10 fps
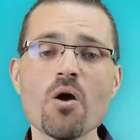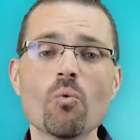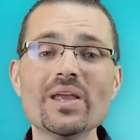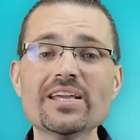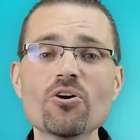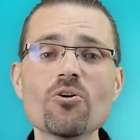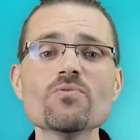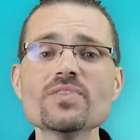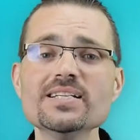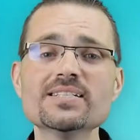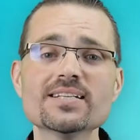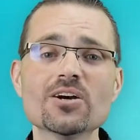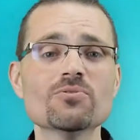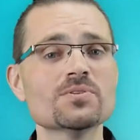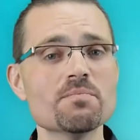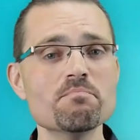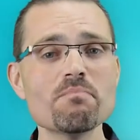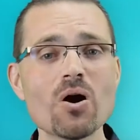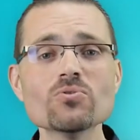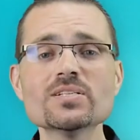We call these cells
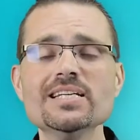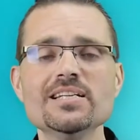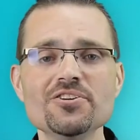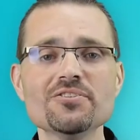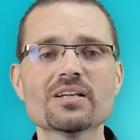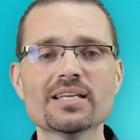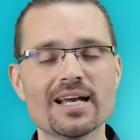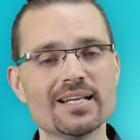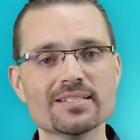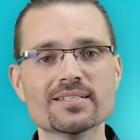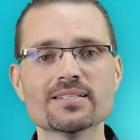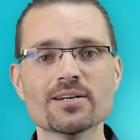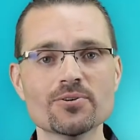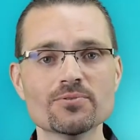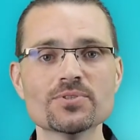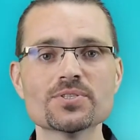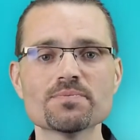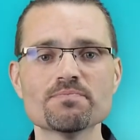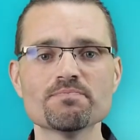multinucleated cells.